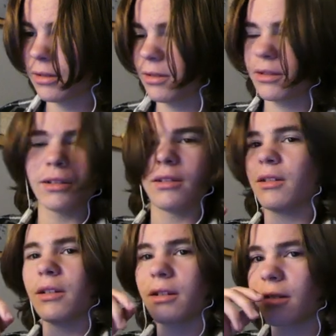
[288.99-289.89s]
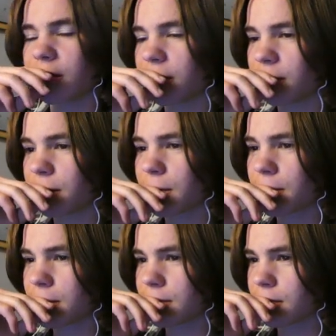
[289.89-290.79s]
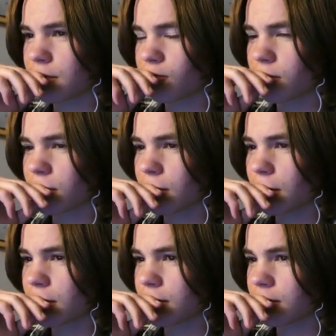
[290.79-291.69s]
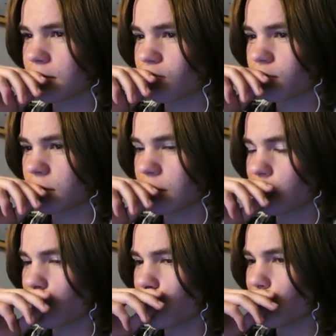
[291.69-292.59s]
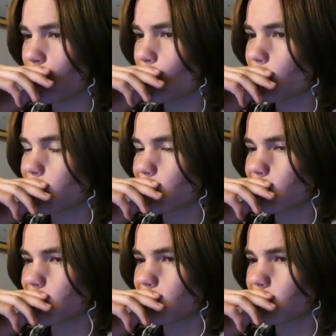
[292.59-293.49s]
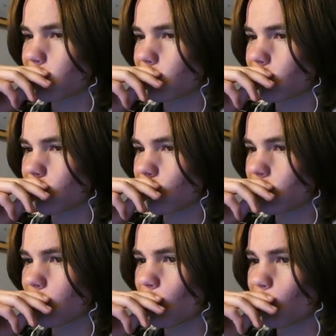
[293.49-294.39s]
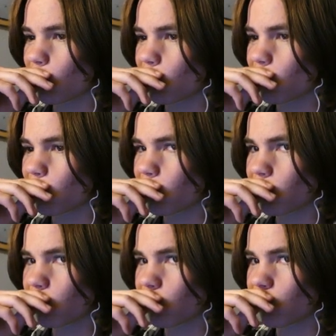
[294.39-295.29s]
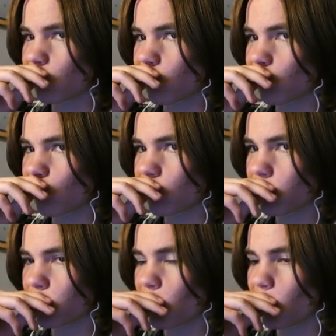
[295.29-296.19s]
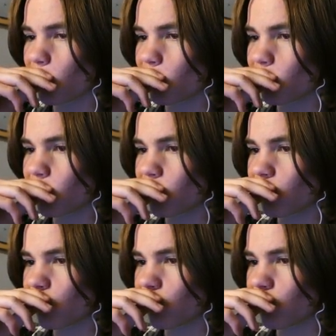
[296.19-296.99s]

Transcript: (not speaking)